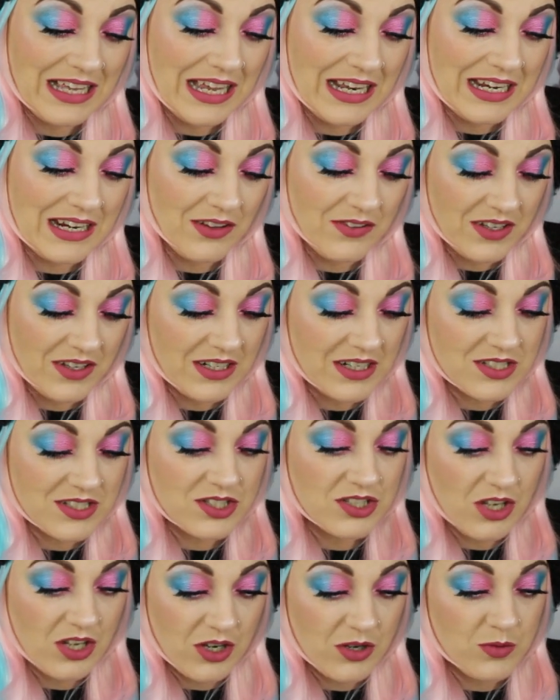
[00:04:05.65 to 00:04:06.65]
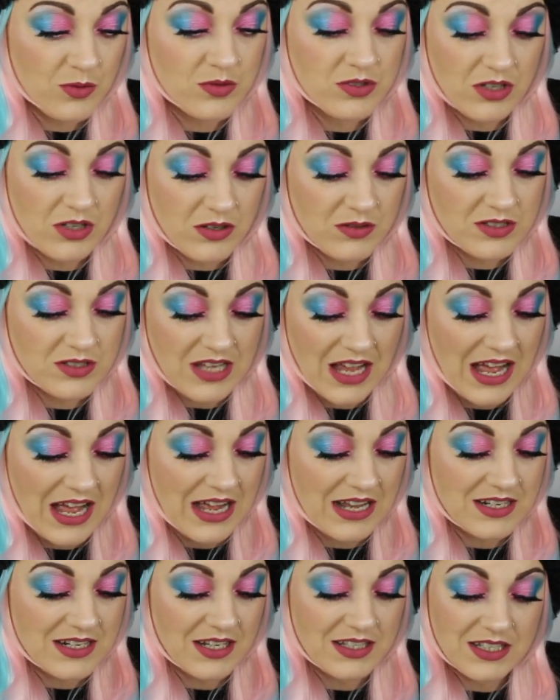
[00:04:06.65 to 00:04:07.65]
And I think that's so, so
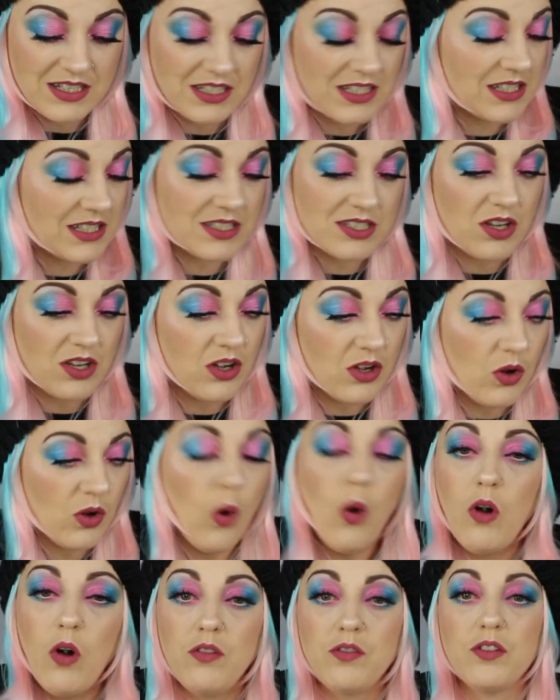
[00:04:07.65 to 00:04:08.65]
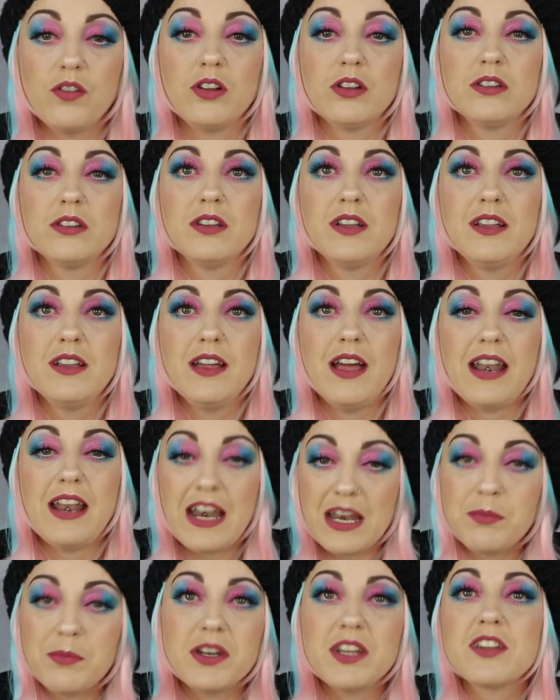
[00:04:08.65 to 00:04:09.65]
sad. I think it's awful. And
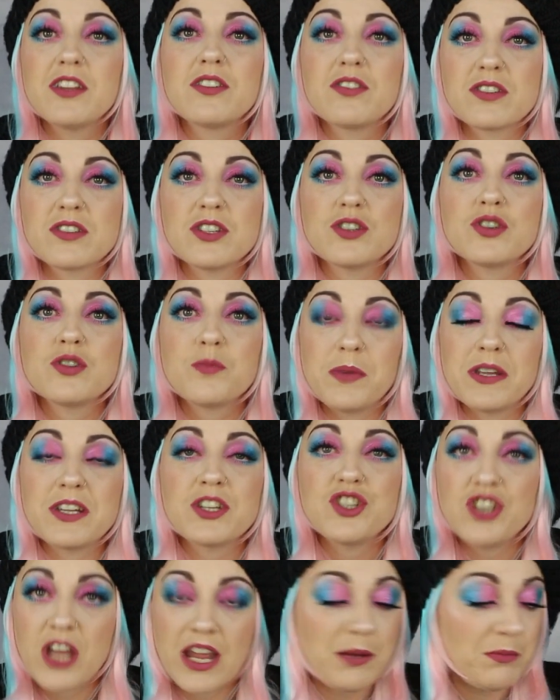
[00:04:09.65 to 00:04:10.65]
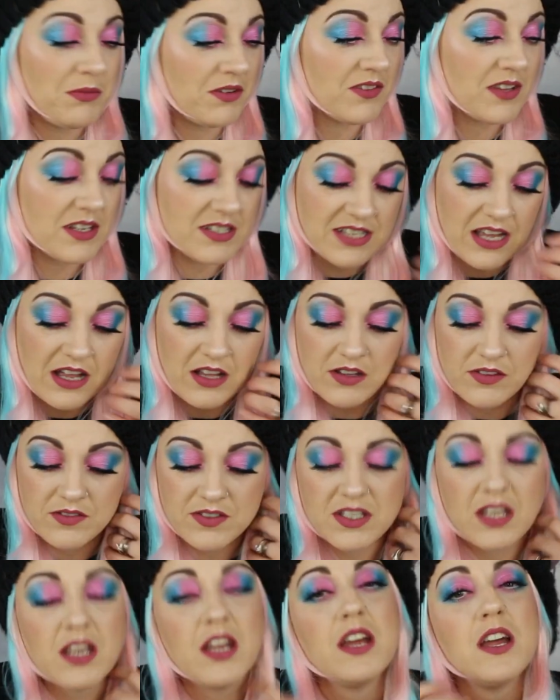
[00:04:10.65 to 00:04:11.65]
anybody that does it should be ashamed of
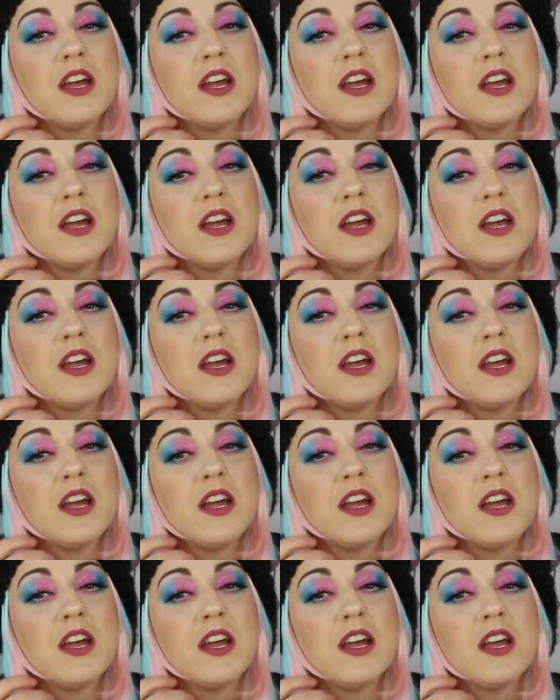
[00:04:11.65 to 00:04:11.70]
themselves.